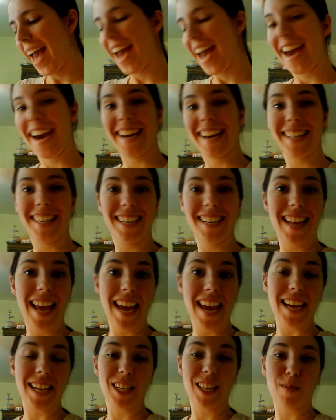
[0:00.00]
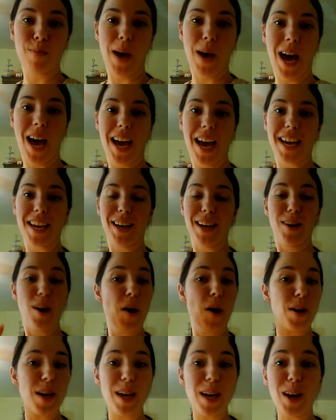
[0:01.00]
and today is my
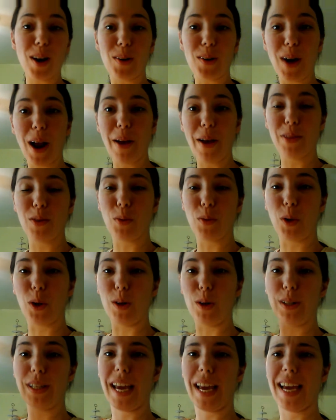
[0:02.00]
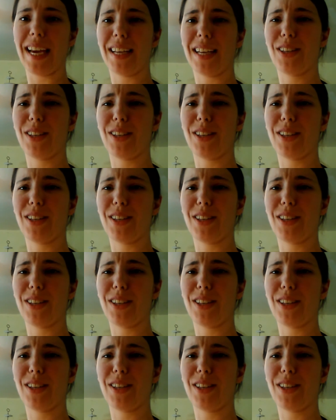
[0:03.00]
cooking around the world day.